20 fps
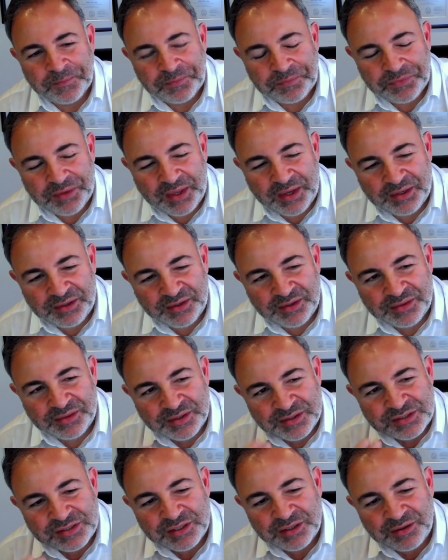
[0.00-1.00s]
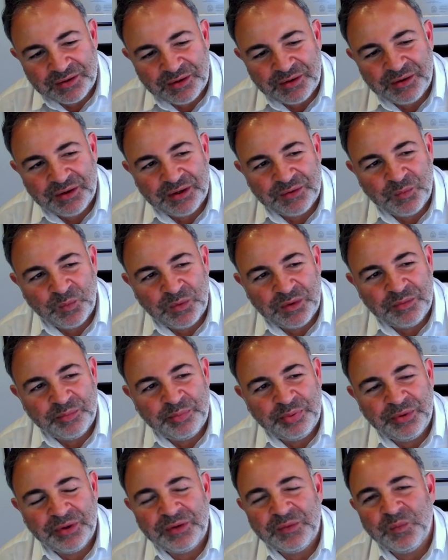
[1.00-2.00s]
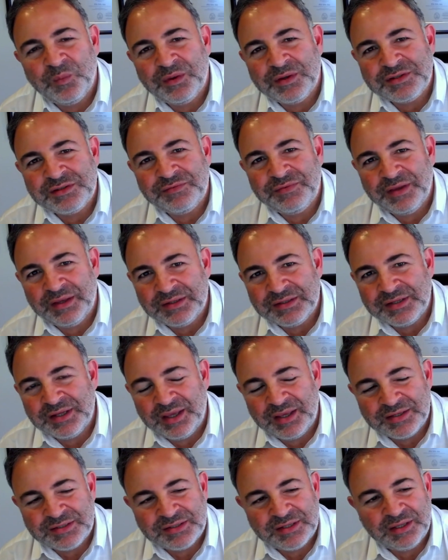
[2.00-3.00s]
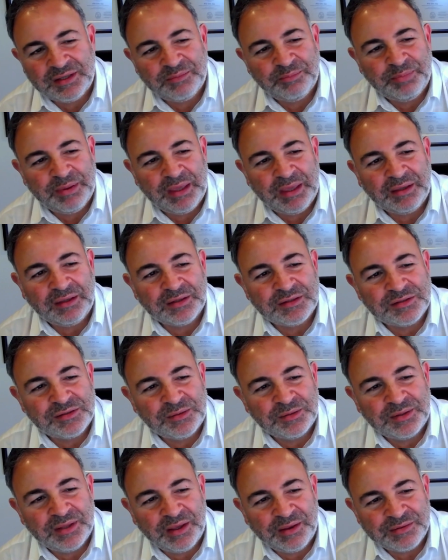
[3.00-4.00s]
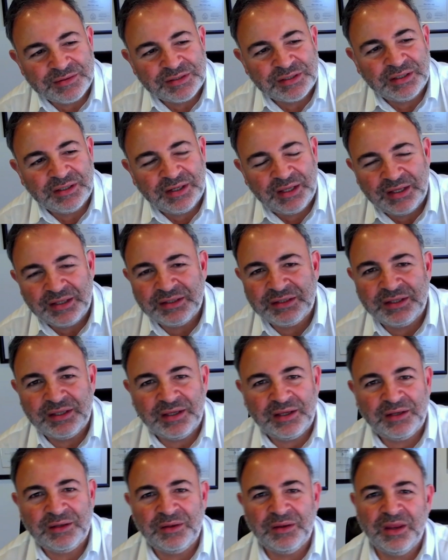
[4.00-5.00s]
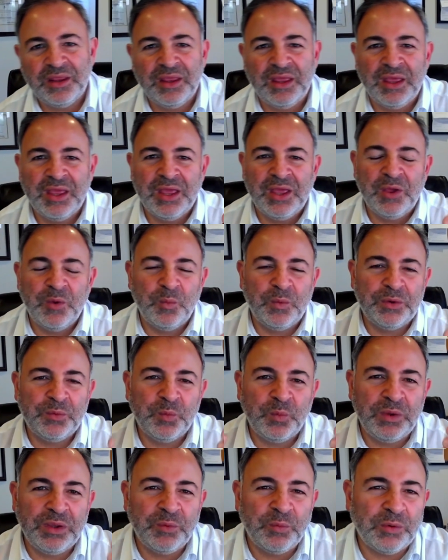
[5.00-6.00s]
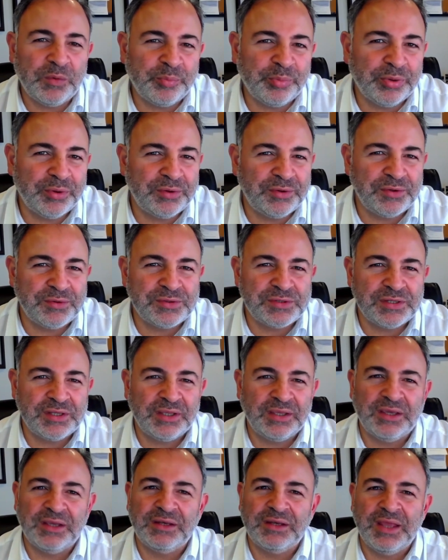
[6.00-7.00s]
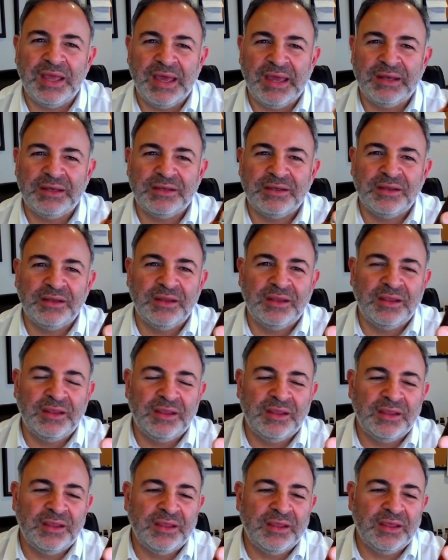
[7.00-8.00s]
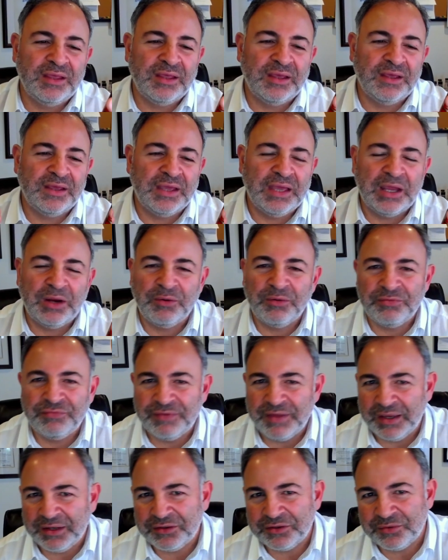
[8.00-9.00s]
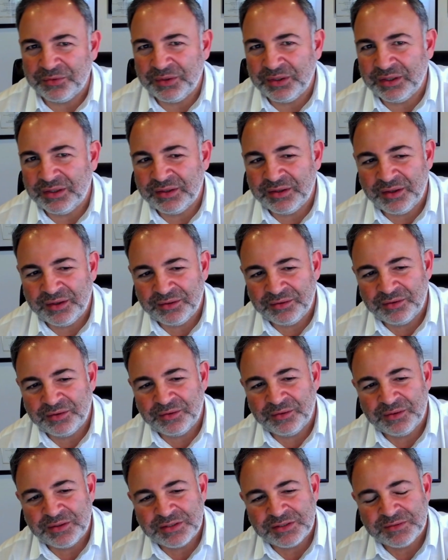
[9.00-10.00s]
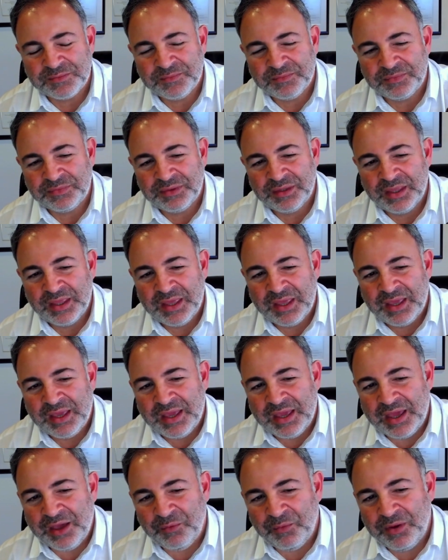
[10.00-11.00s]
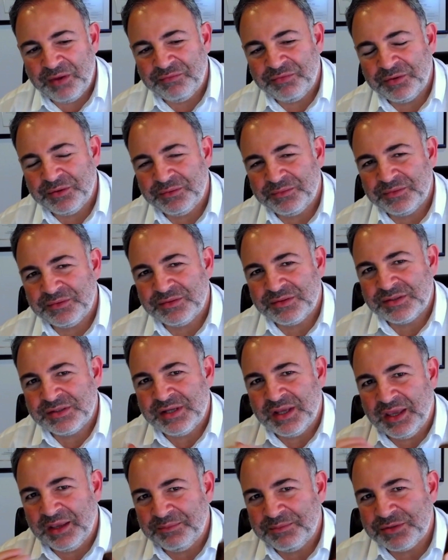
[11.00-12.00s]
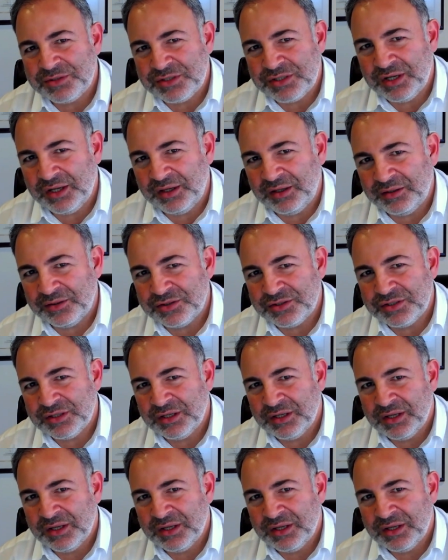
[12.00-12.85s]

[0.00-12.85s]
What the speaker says: And this cigar at one point was fantastic back in 2018 when we were producing it at our factory in Honduras. However, times change,